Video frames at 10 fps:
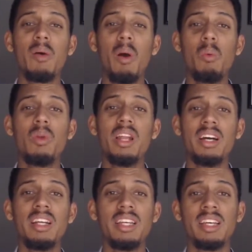own
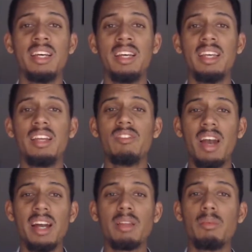learning
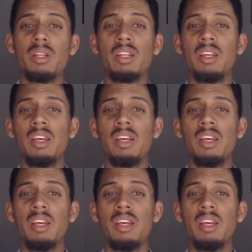environment,